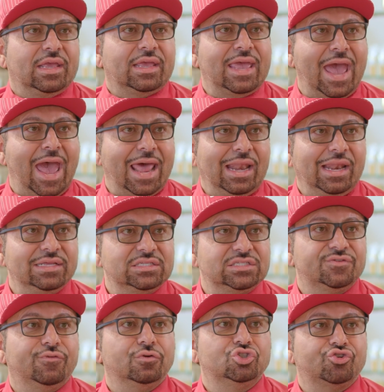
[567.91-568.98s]

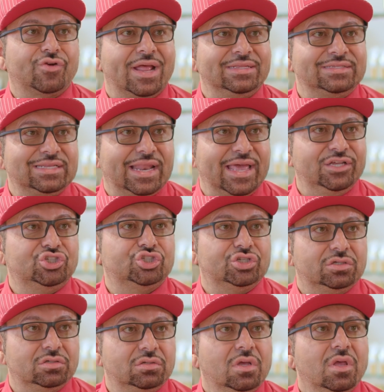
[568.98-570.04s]
catalyst for
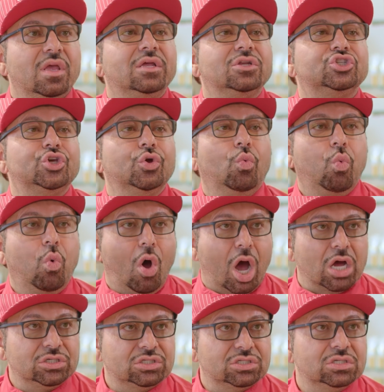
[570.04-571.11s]
translation to
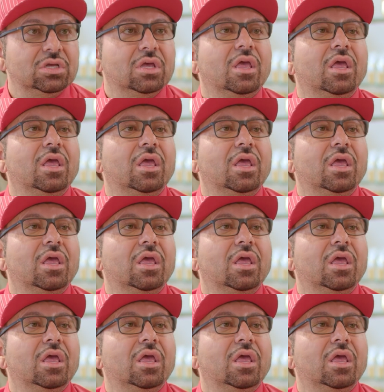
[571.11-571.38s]
what